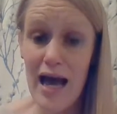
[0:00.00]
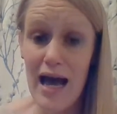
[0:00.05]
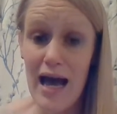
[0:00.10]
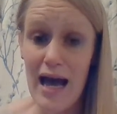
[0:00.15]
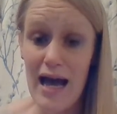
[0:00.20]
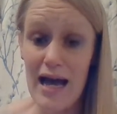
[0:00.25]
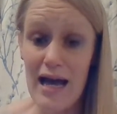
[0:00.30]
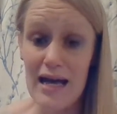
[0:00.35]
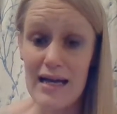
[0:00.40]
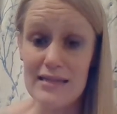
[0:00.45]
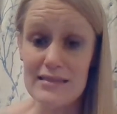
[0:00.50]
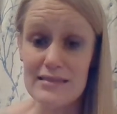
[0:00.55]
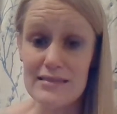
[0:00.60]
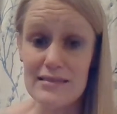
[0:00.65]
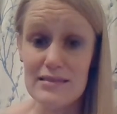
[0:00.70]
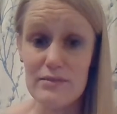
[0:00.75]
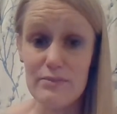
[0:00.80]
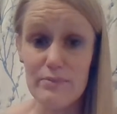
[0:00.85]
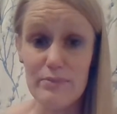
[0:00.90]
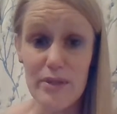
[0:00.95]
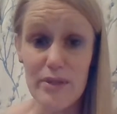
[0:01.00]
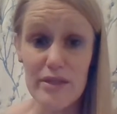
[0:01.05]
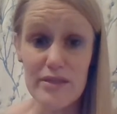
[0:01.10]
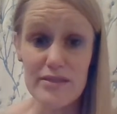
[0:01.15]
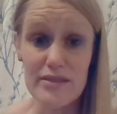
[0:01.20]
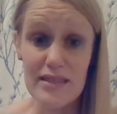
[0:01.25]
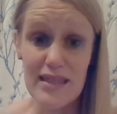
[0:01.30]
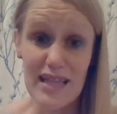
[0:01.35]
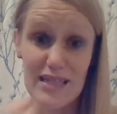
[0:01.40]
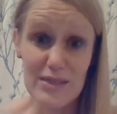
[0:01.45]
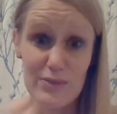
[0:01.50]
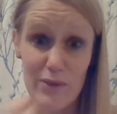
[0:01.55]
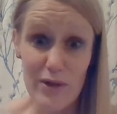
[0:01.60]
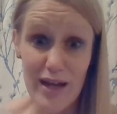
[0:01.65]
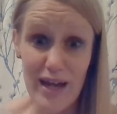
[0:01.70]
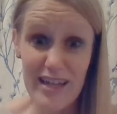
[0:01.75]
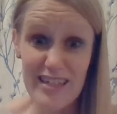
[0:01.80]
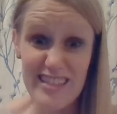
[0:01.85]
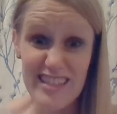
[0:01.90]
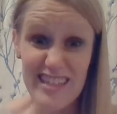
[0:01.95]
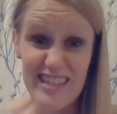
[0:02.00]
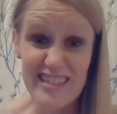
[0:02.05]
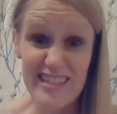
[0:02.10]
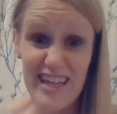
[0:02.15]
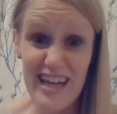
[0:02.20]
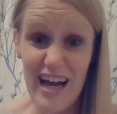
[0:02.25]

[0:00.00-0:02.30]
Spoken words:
And personally, that's what I did.